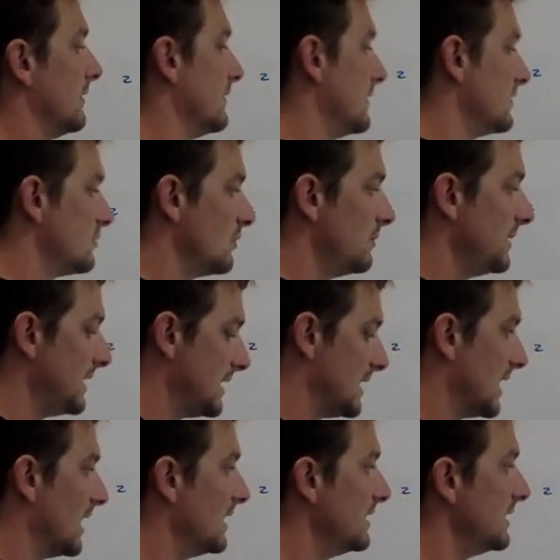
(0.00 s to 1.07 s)
this would be
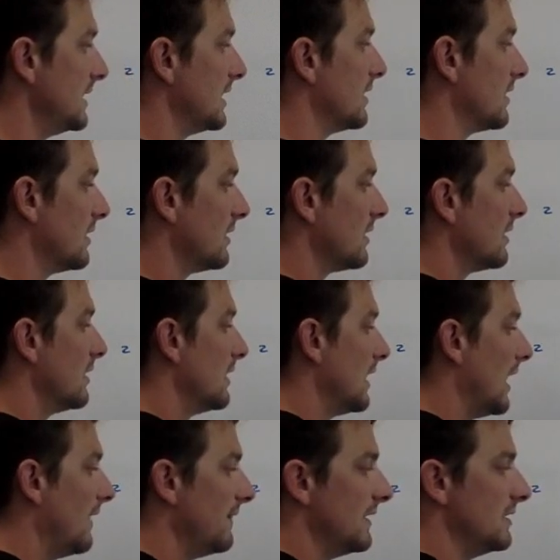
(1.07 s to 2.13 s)
gun near,
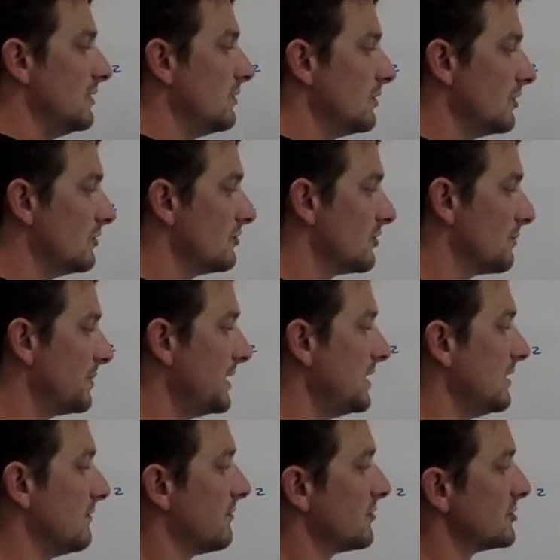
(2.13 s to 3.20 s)
and then you use your
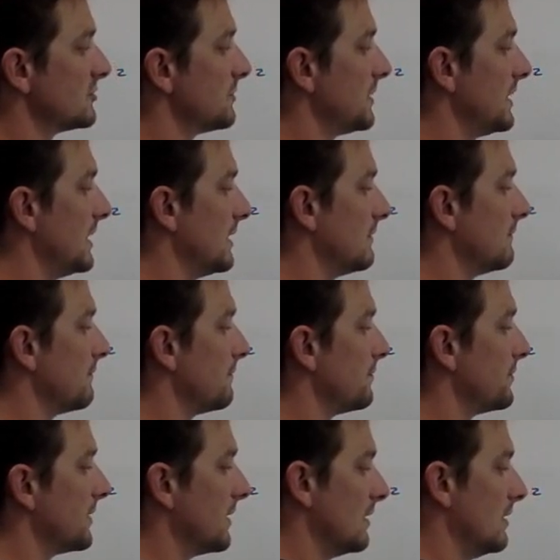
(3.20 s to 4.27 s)
P for split.
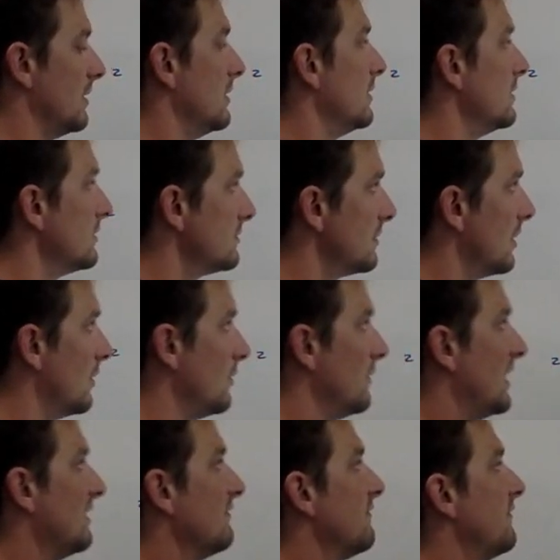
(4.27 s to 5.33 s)
So,
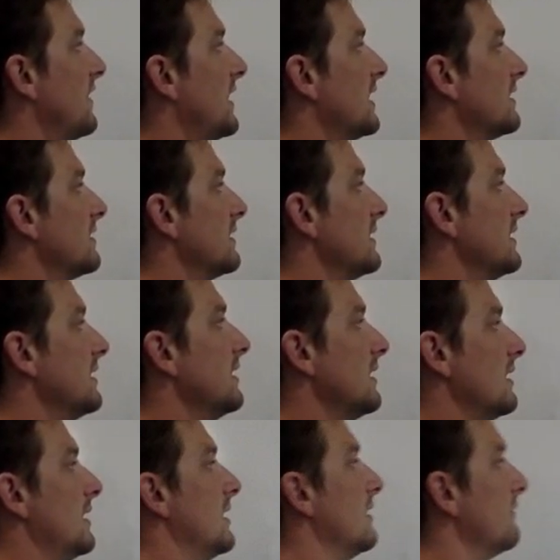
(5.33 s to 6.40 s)
and finally,
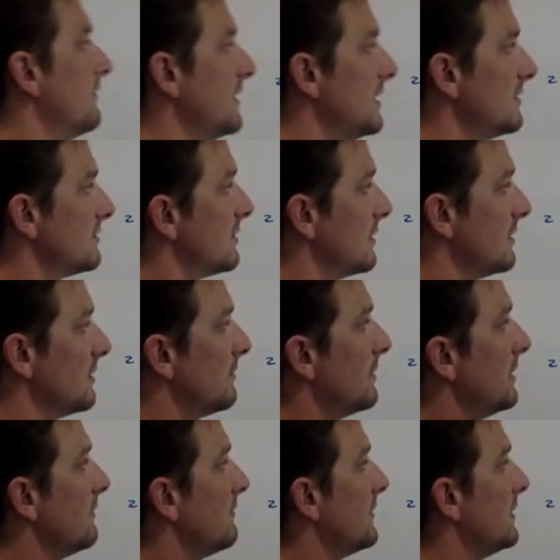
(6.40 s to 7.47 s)
if he's
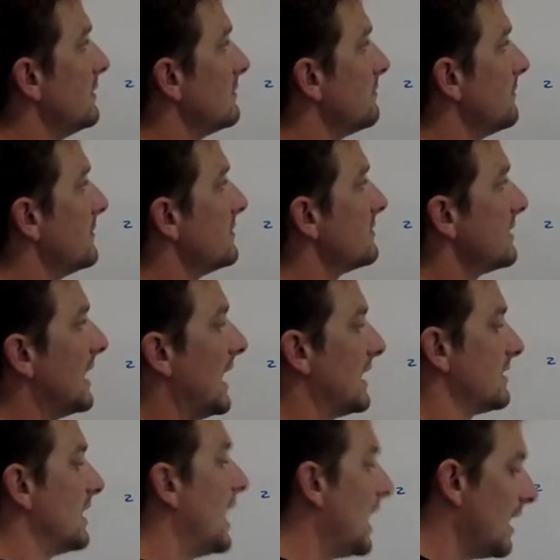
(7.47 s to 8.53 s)

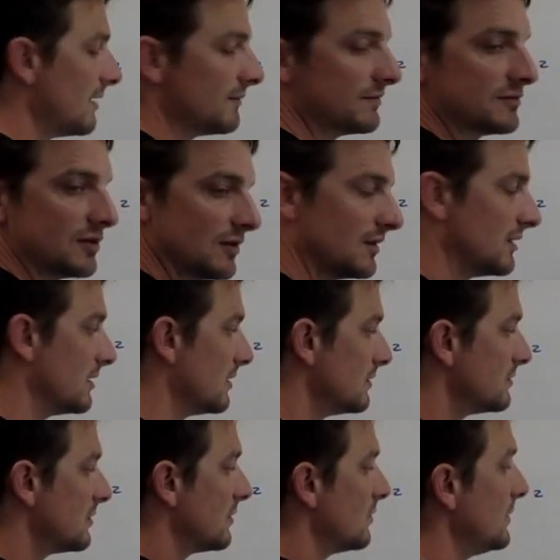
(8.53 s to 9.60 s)
stacked to
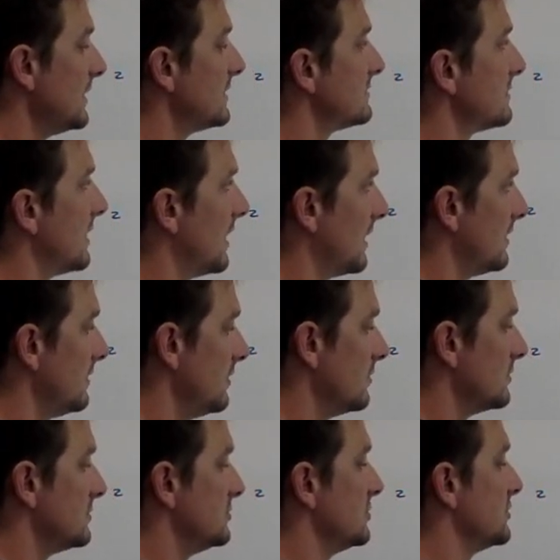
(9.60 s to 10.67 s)
the weak side, you
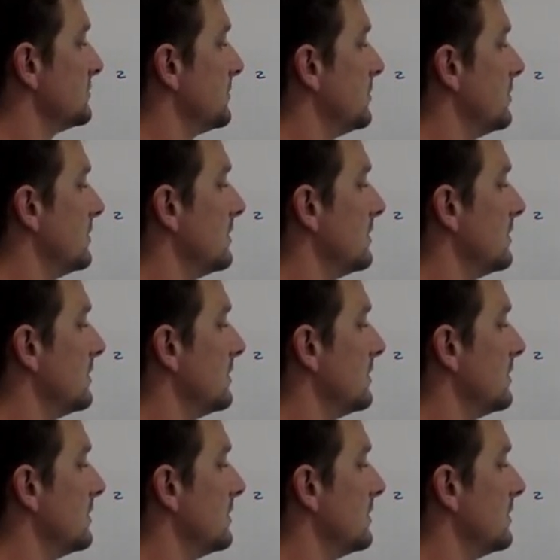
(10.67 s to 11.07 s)
would just put